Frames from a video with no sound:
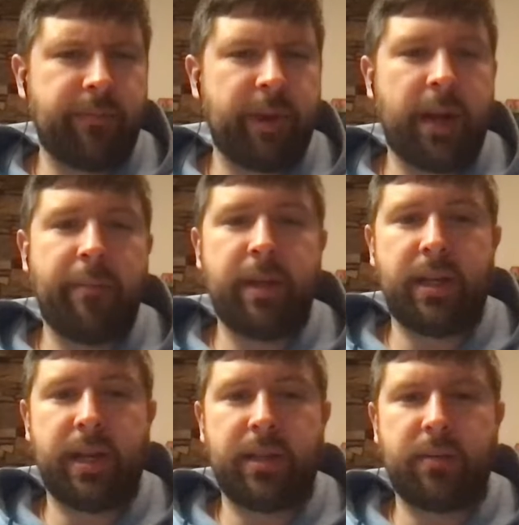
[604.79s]
But at
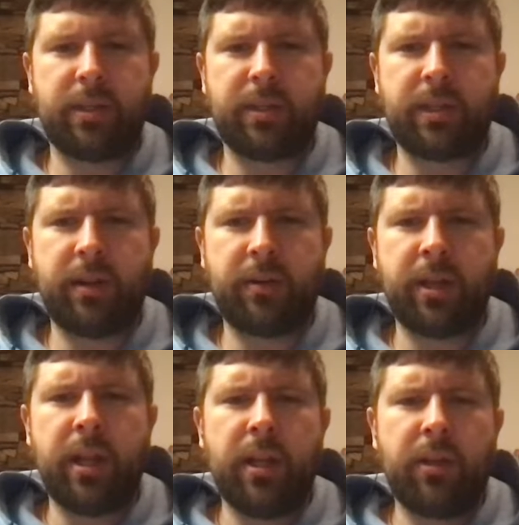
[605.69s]
midnight there was a shout,
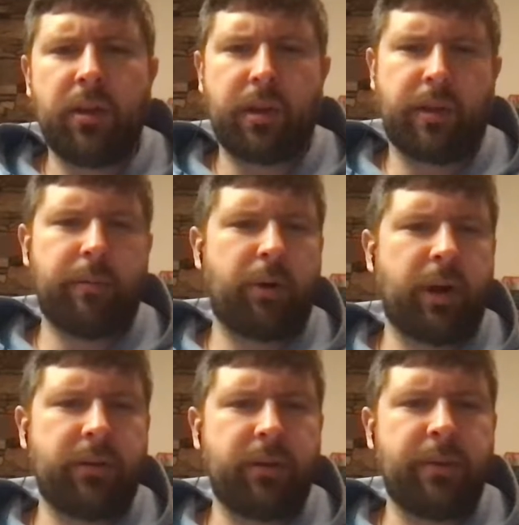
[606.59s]
"Look, the
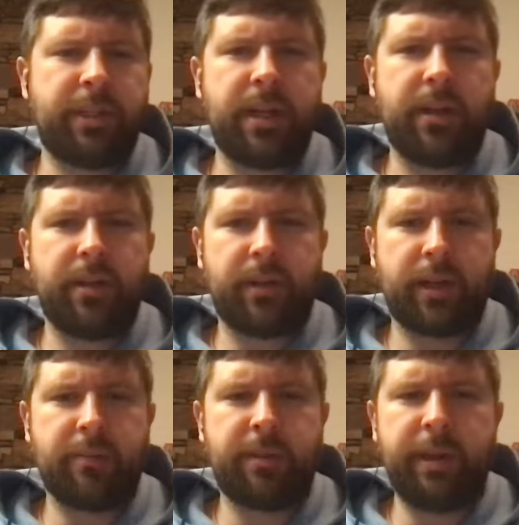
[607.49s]
bridegroom is here,
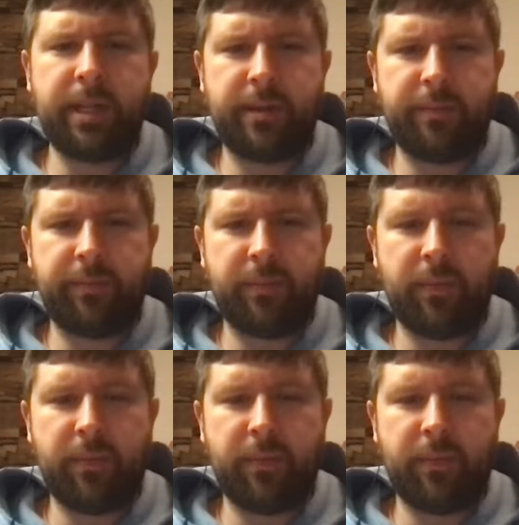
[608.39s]
come to meet him."